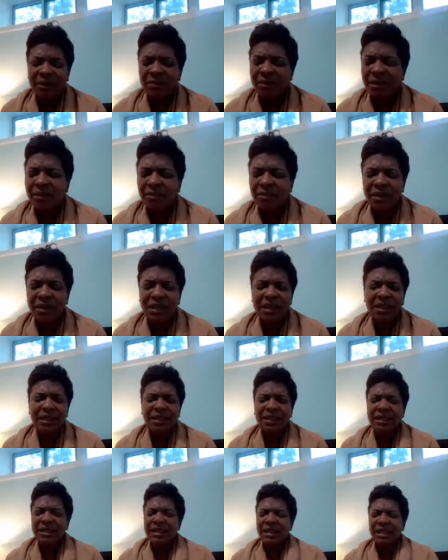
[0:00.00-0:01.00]
commitment,
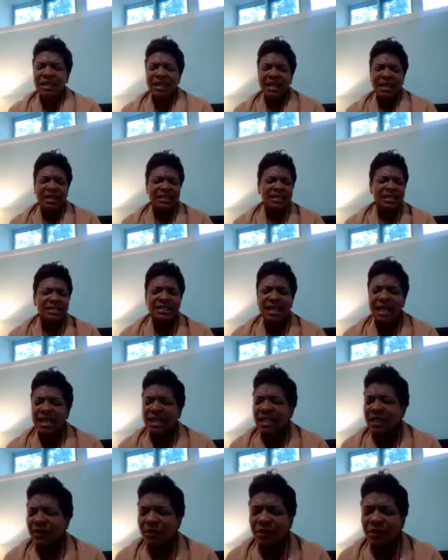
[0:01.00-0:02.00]
it's a
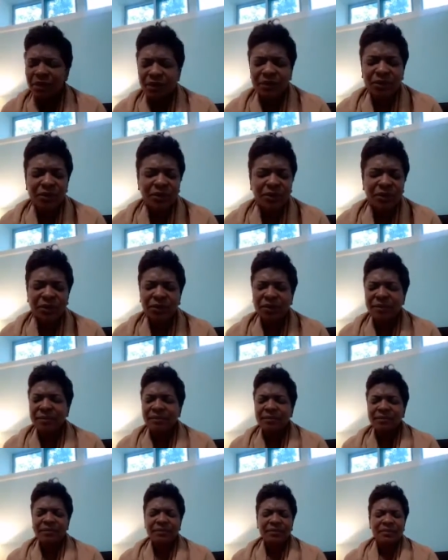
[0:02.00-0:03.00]
daily renewal,
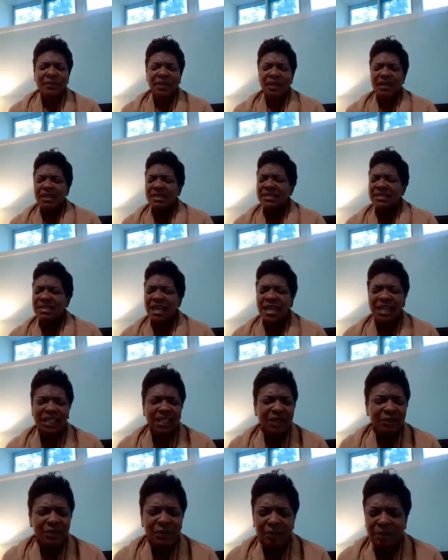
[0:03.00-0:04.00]

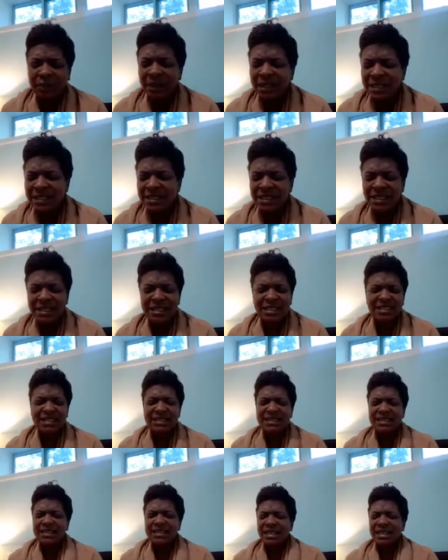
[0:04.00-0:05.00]
daily
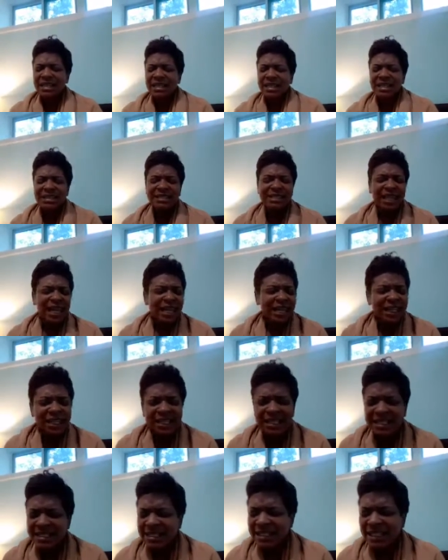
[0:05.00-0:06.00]
repentance,
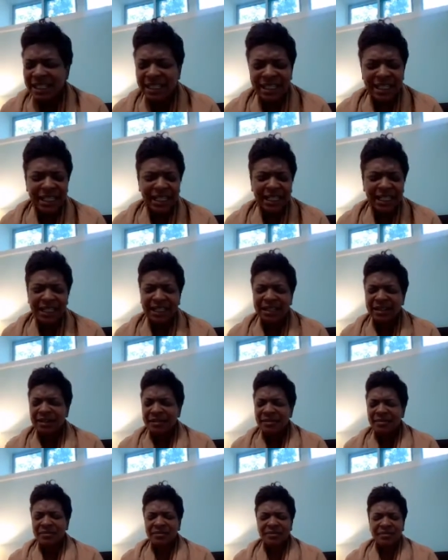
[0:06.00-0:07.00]
daily seeking,
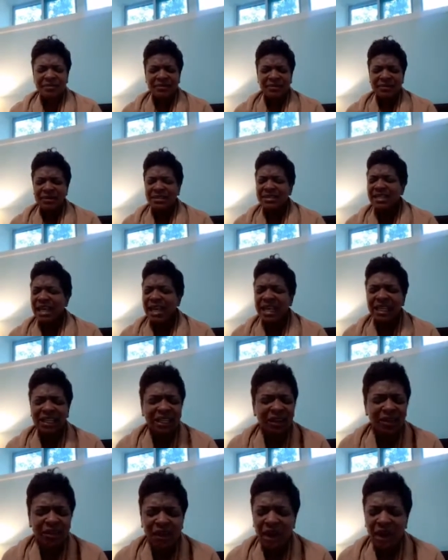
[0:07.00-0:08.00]

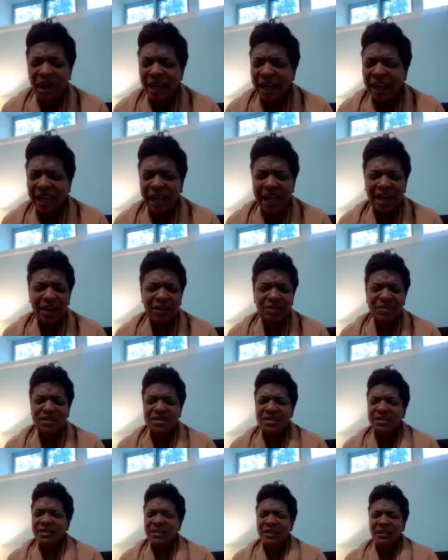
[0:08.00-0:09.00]
daily crying
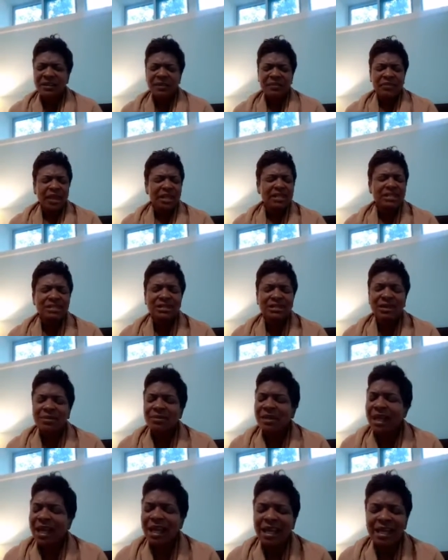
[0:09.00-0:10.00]
out. And
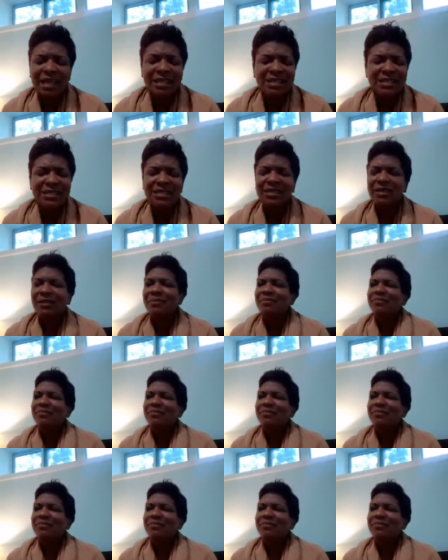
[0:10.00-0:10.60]
some days